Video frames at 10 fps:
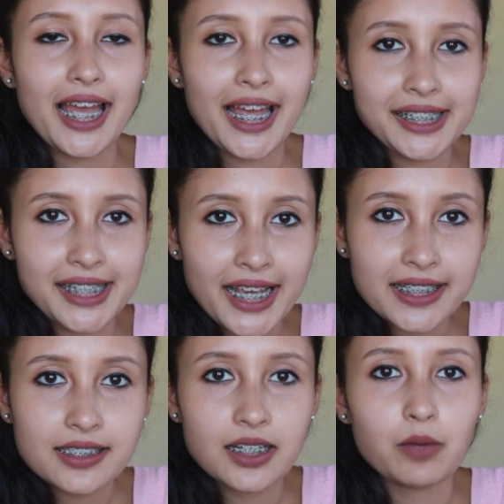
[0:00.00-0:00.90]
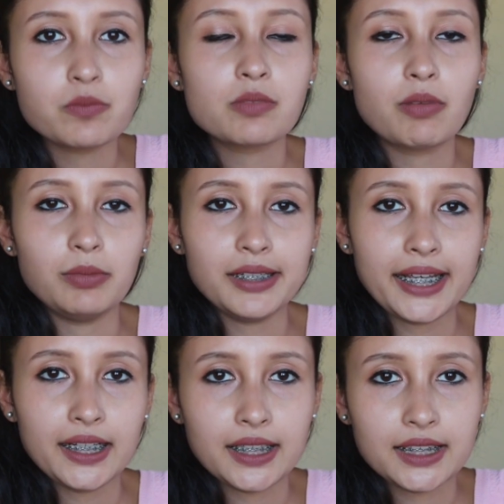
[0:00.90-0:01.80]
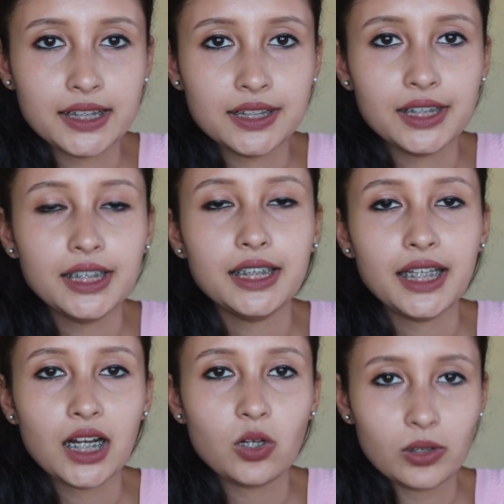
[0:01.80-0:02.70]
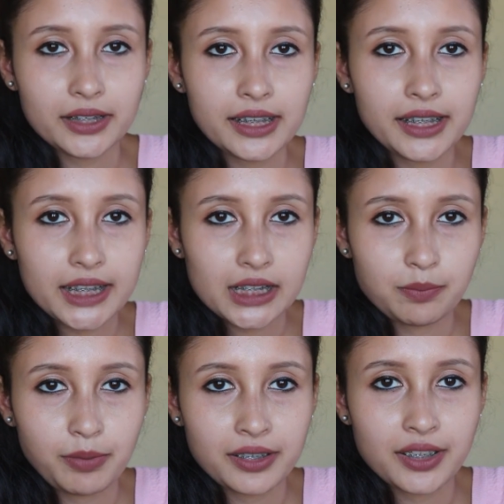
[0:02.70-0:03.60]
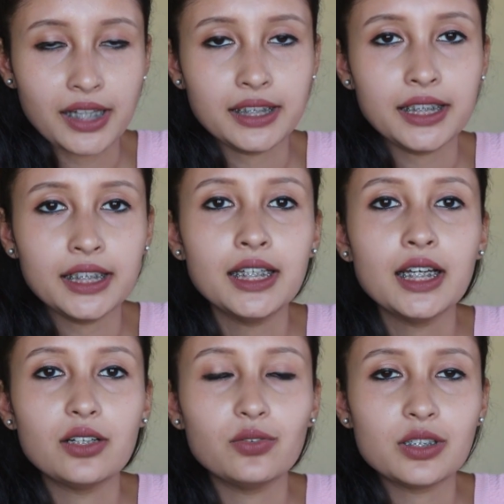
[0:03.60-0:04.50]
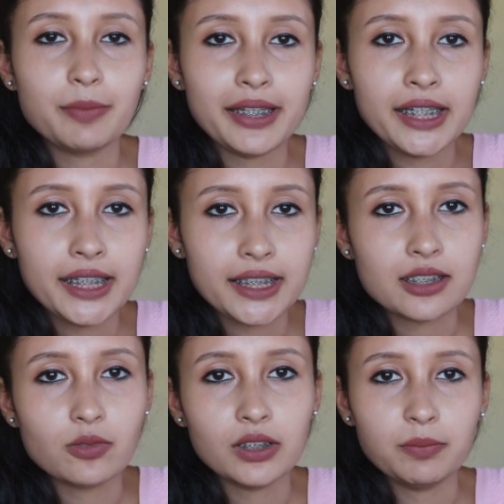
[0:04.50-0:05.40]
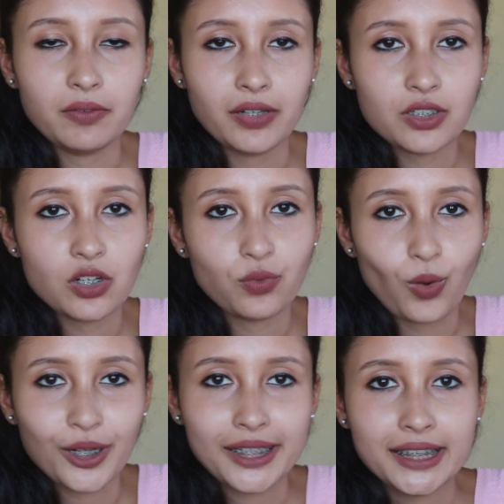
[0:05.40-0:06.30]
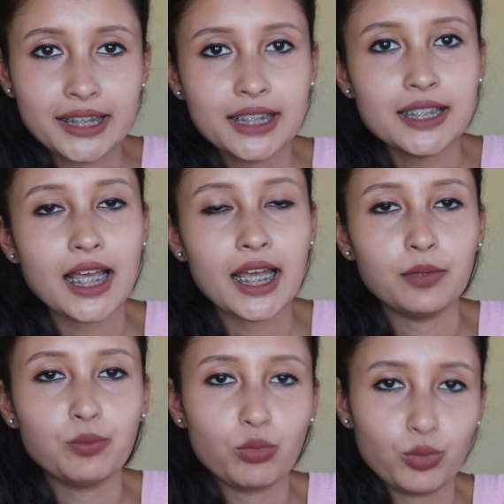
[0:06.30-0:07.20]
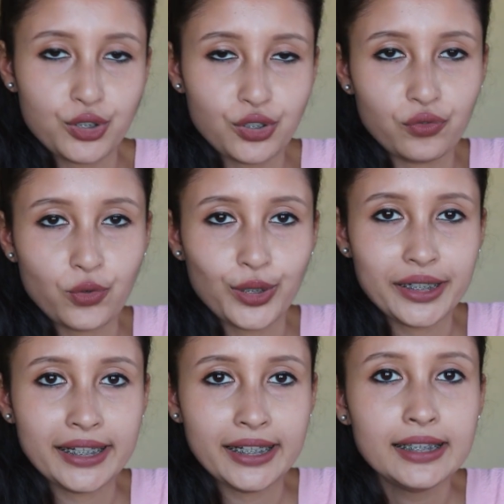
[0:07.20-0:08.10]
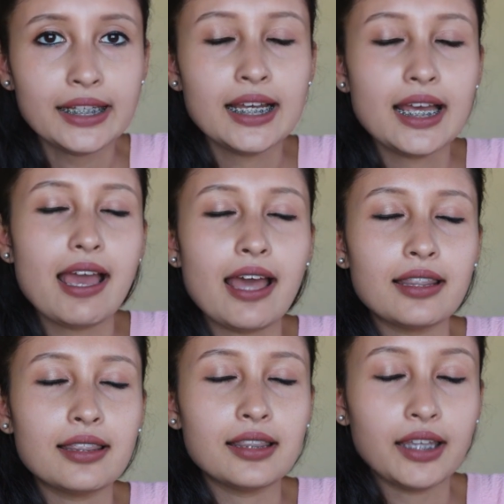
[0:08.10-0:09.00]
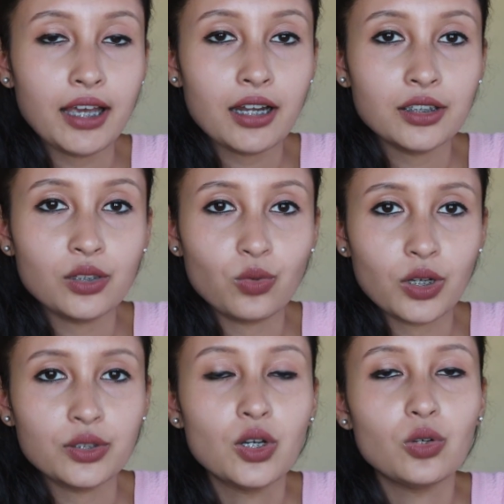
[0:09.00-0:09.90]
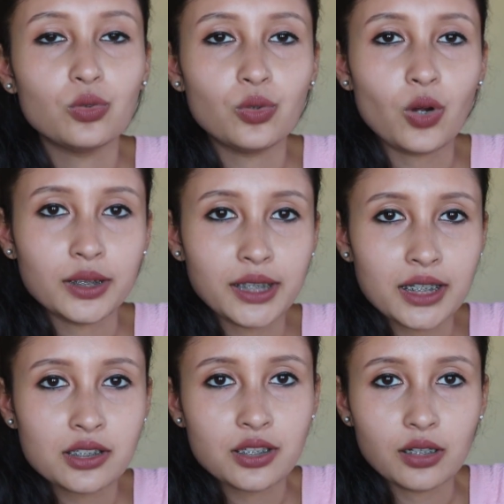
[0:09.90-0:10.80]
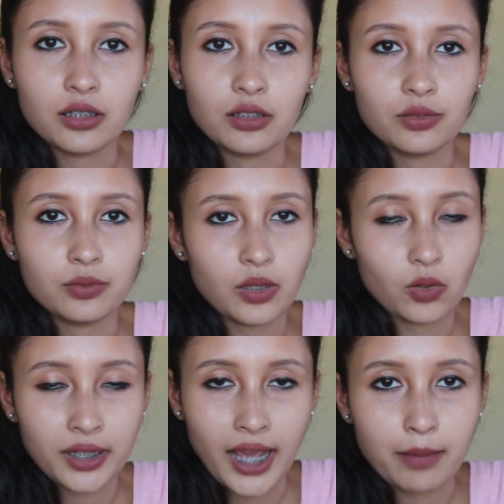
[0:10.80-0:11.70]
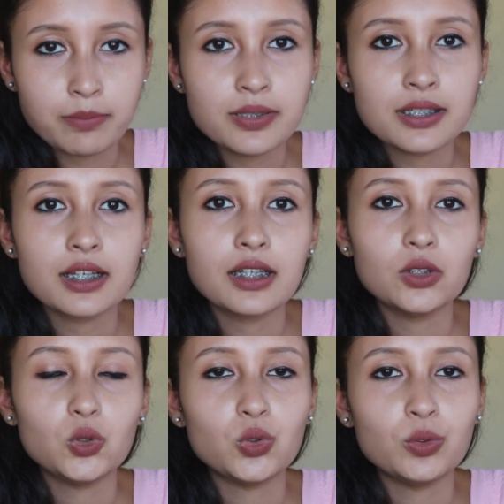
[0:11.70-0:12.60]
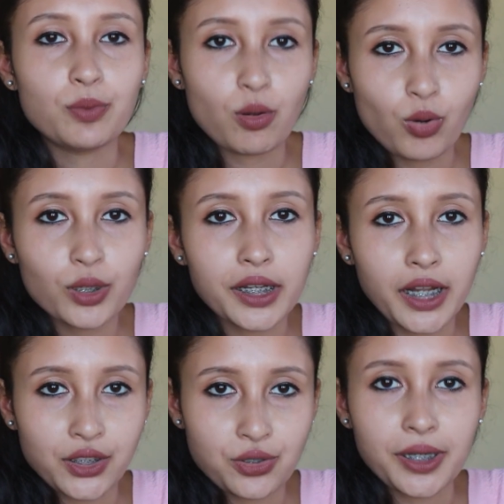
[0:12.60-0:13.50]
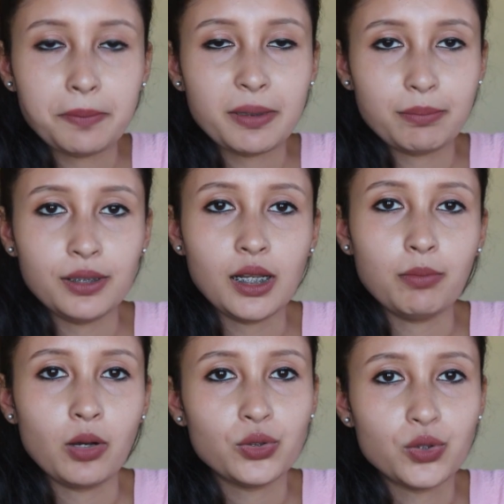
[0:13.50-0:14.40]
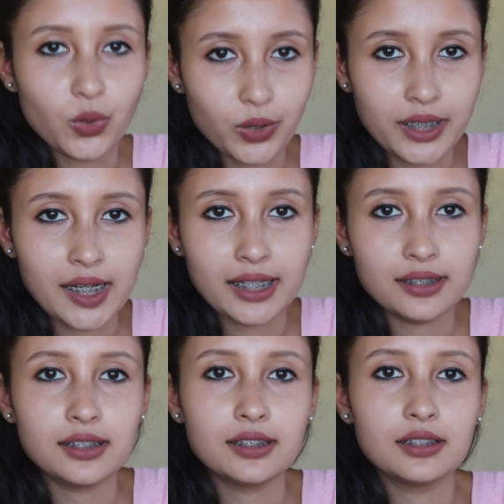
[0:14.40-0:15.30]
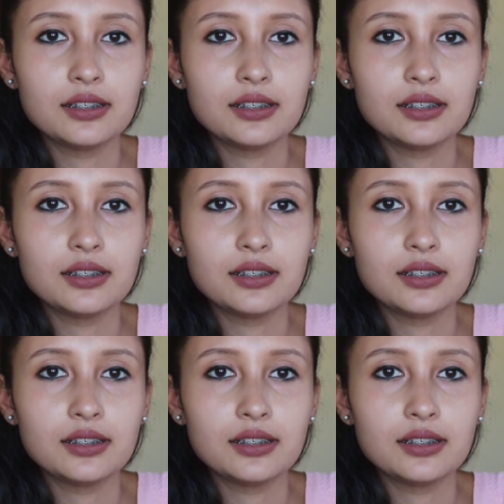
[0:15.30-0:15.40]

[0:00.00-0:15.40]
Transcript: And next comes public health dentistry. They are non-clinical specialty, which mainly deals with prevention of oral disease and promotion of oral health. And they are the one who organize camps to promote and educate people about oral health.